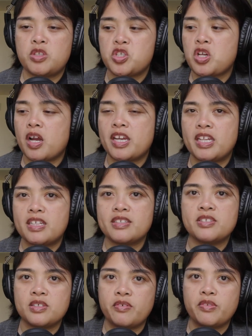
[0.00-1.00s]
the
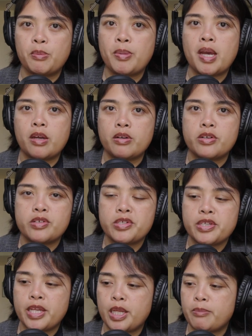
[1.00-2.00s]
chalkiness of the powders
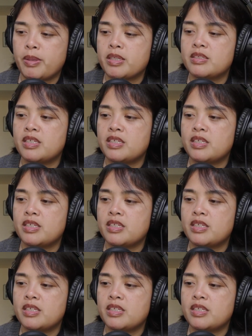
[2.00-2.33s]
getting mixed